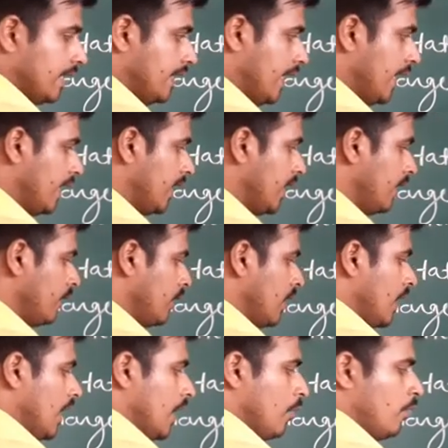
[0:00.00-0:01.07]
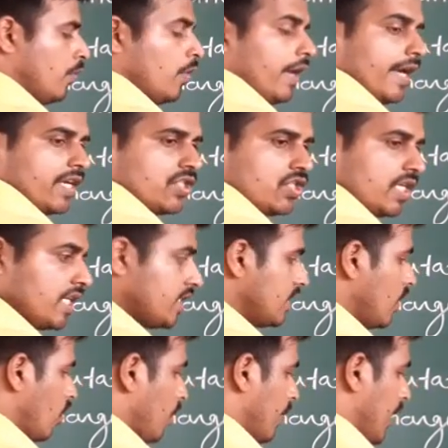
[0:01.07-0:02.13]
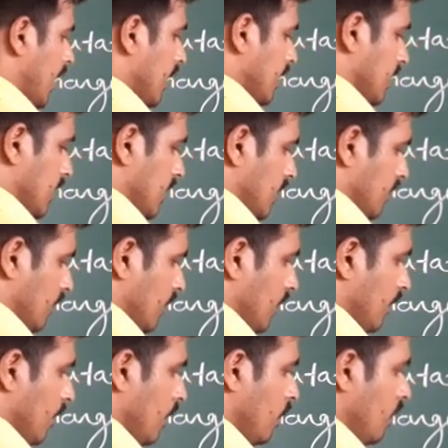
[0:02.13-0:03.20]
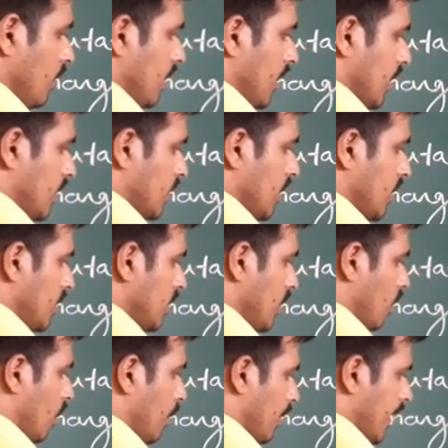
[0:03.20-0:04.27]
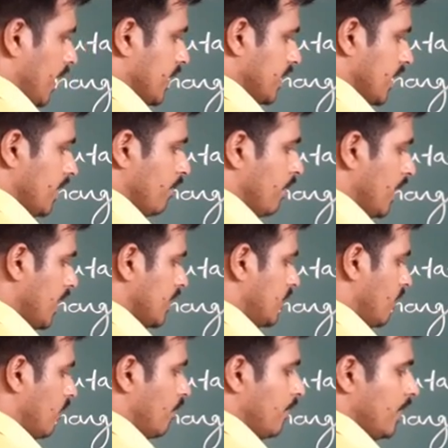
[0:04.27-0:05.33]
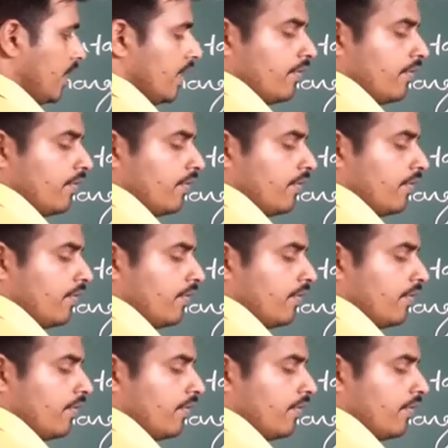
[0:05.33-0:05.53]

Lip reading: Then if you exchange the operands, in place of b,